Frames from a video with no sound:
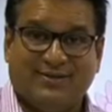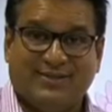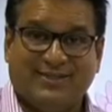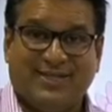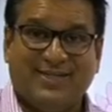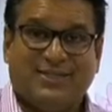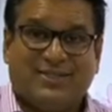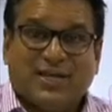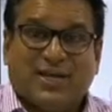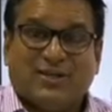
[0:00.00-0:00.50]

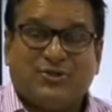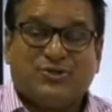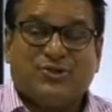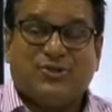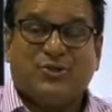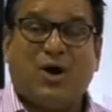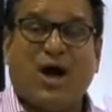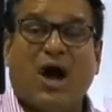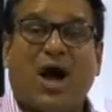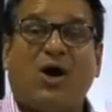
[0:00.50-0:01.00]
It tells
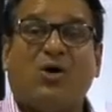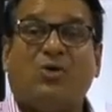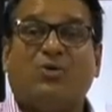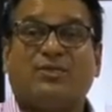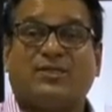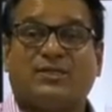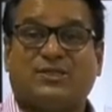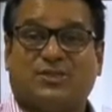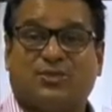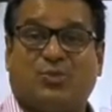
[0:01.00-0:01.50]
you how
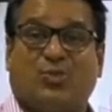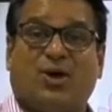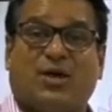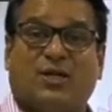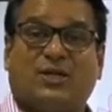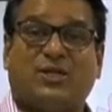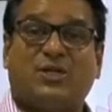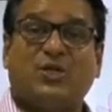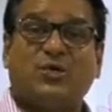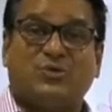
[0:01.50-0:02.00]
the
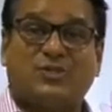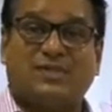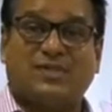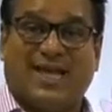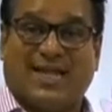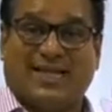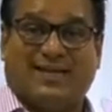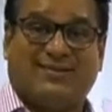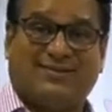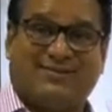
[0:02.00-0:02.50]
swan looks
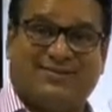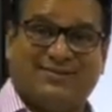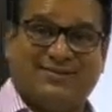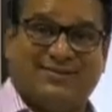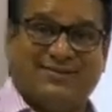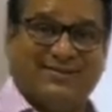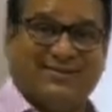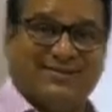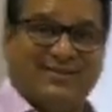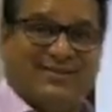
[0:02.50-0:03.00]
like.
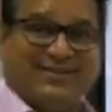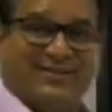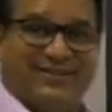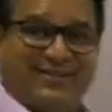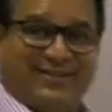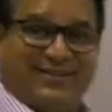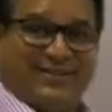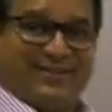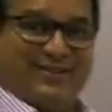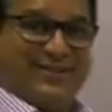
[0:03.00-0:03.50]

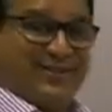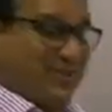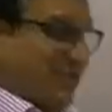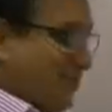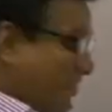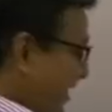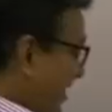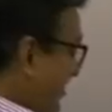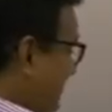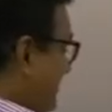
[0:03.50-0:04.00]

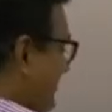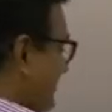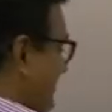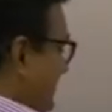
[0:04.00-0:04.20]
Okay?